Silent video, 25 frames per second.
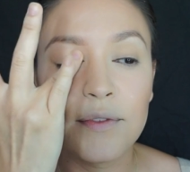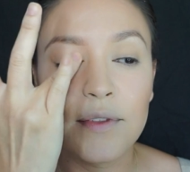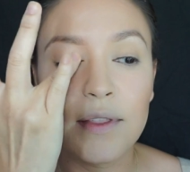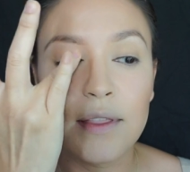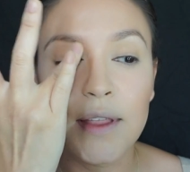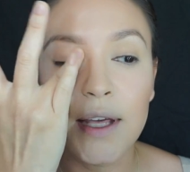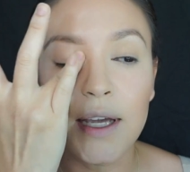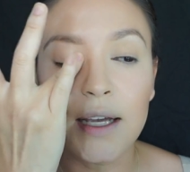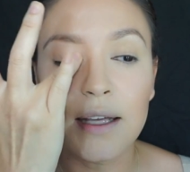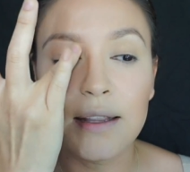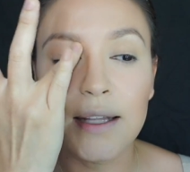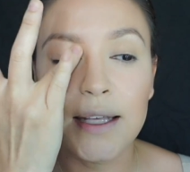
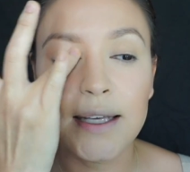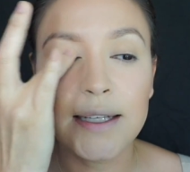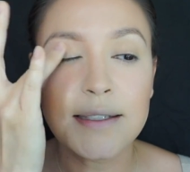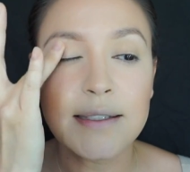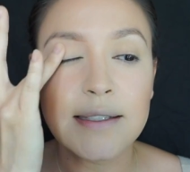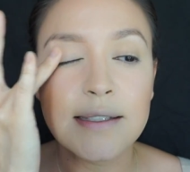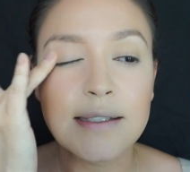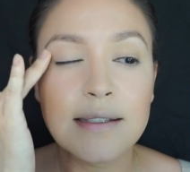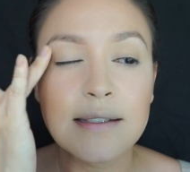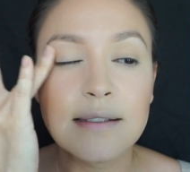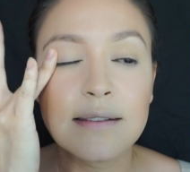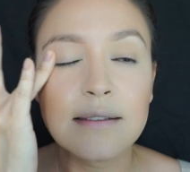thick
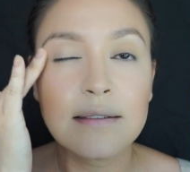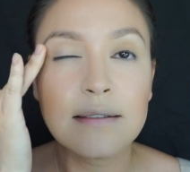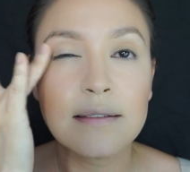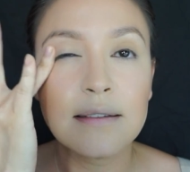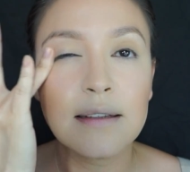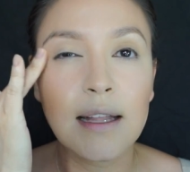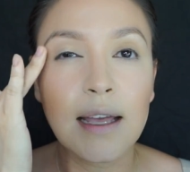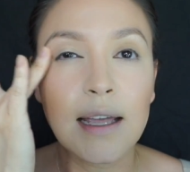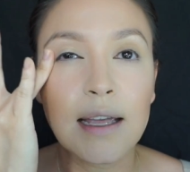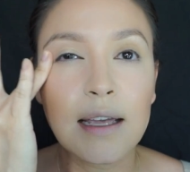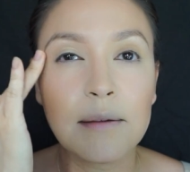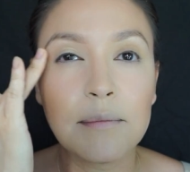lids
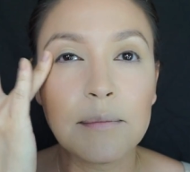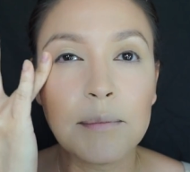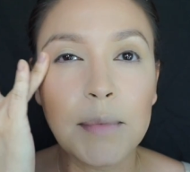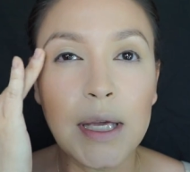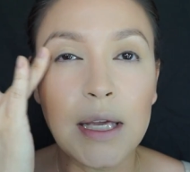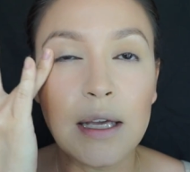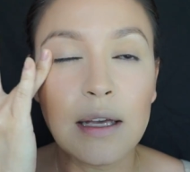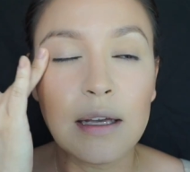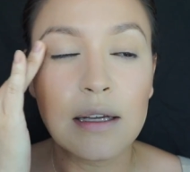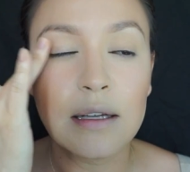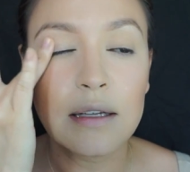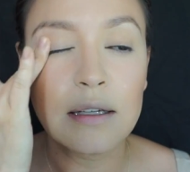like
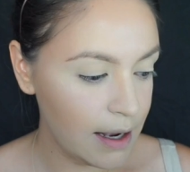me.